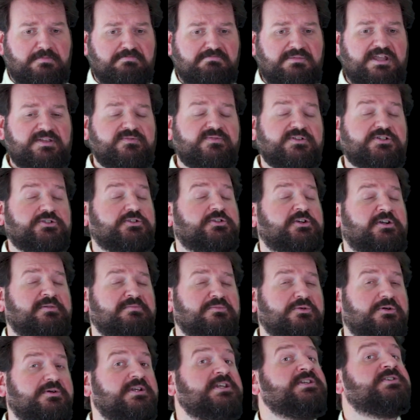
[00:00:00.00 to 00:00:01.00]
make the turn
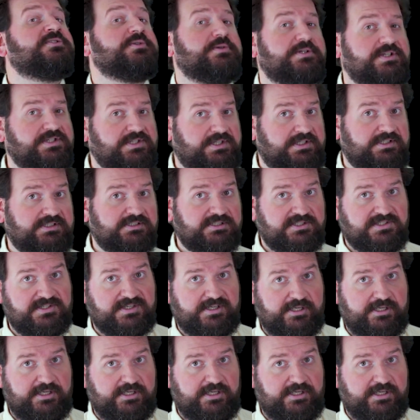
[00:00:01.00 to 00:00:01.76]
more interesting, let's